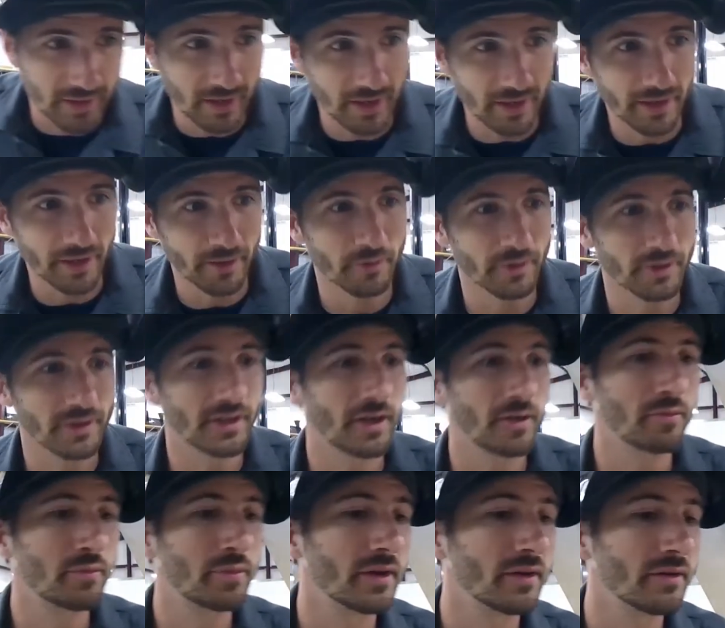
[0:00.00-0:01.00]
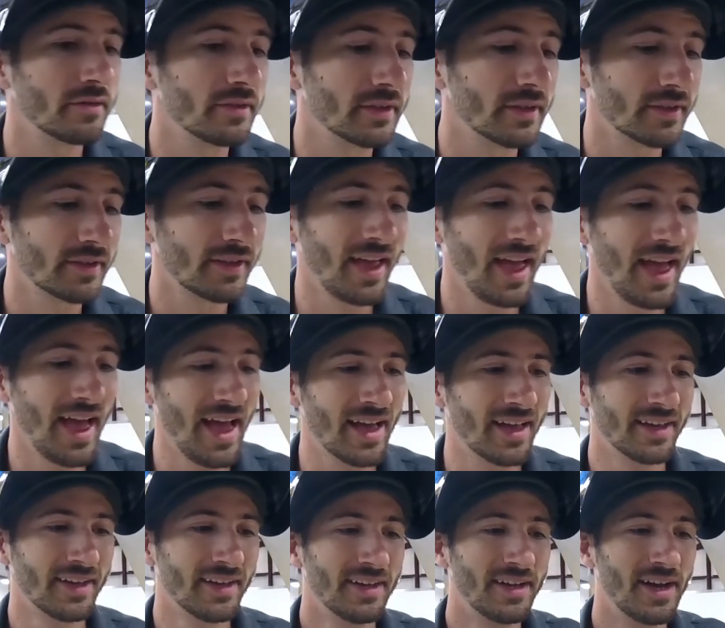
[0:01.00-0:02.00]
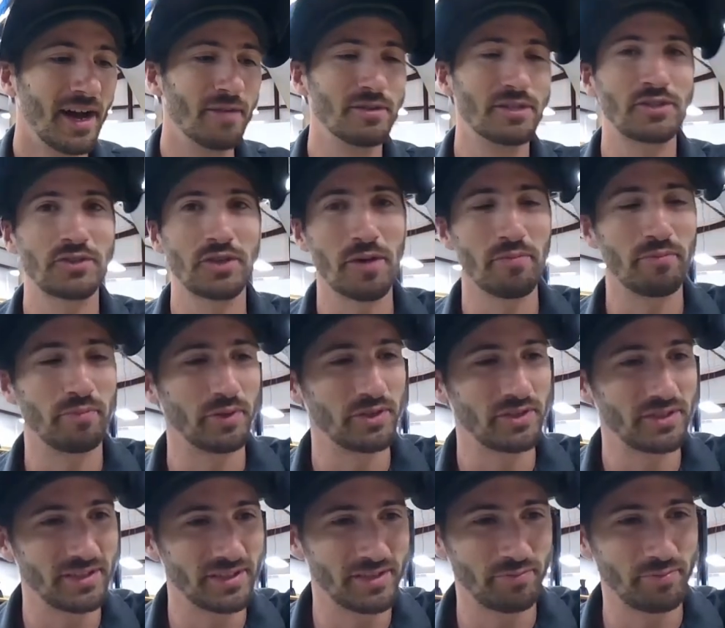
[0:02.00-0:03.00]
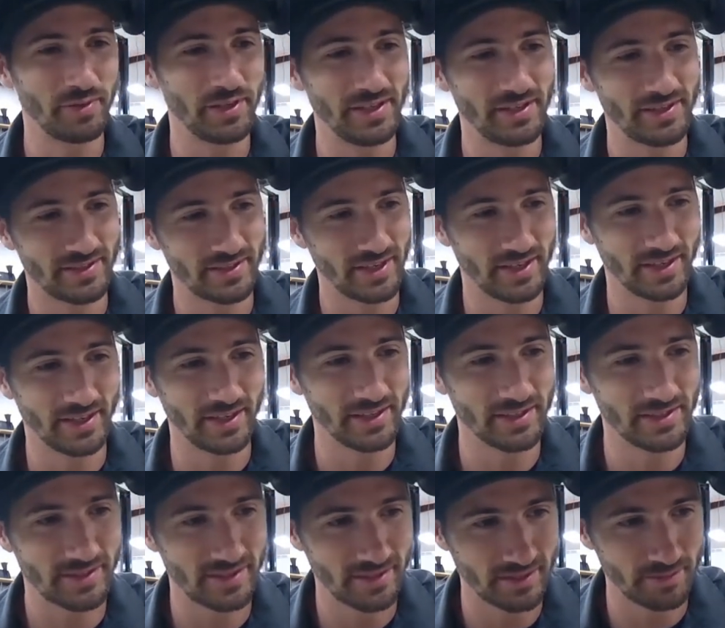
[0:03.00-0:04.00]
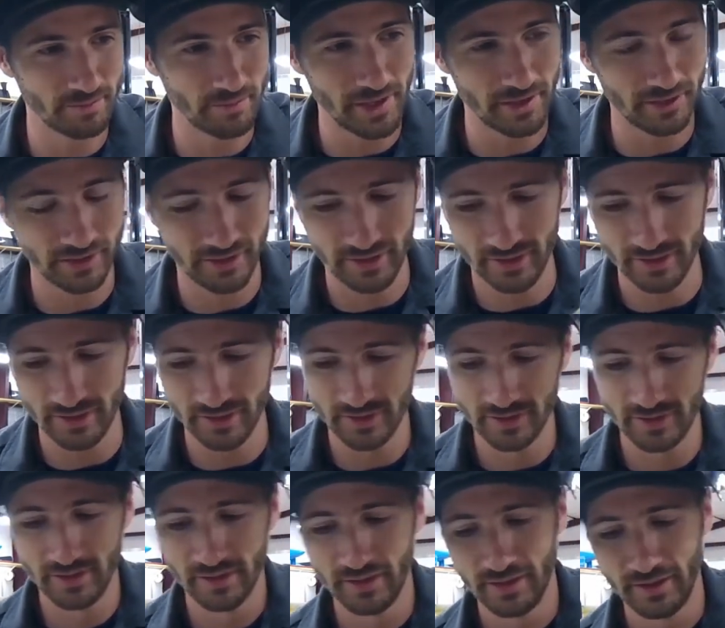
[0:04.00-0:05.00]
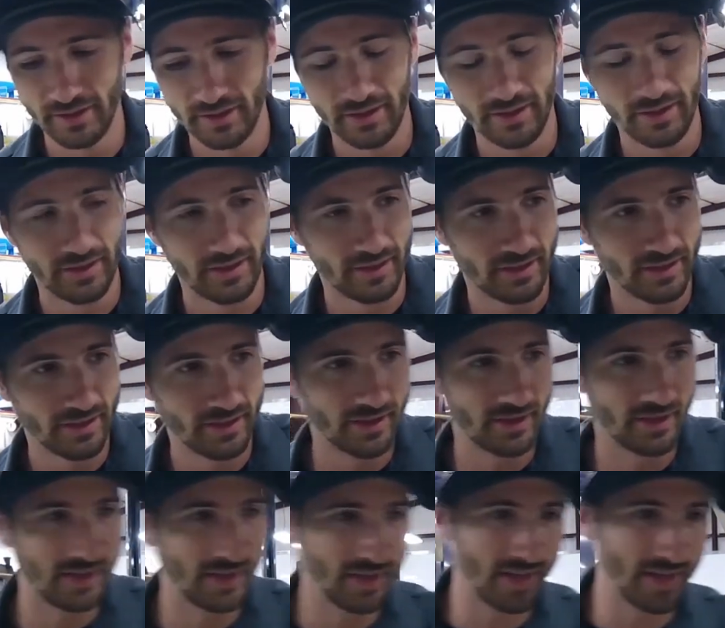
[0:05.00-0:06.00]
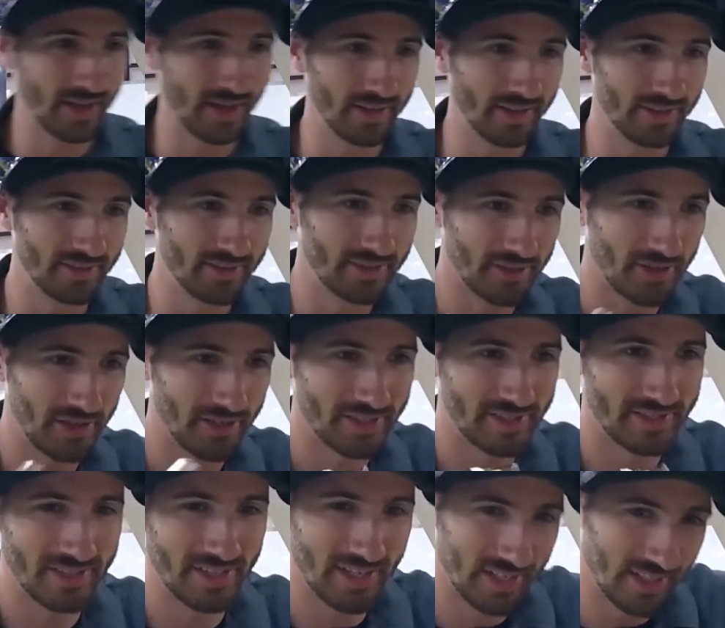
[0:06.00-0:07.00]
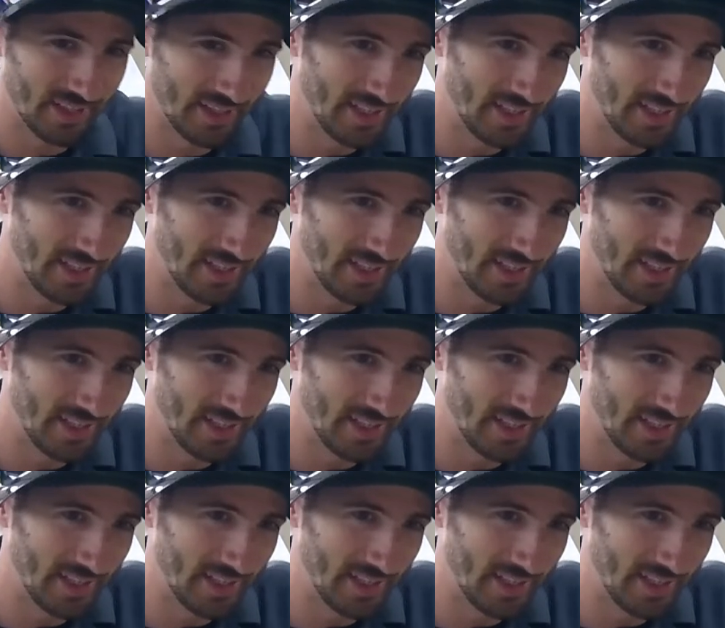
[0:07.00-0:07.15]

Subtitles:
god, that worked out perfect. I'm just trying to push this piece against the metal here. And so I just need a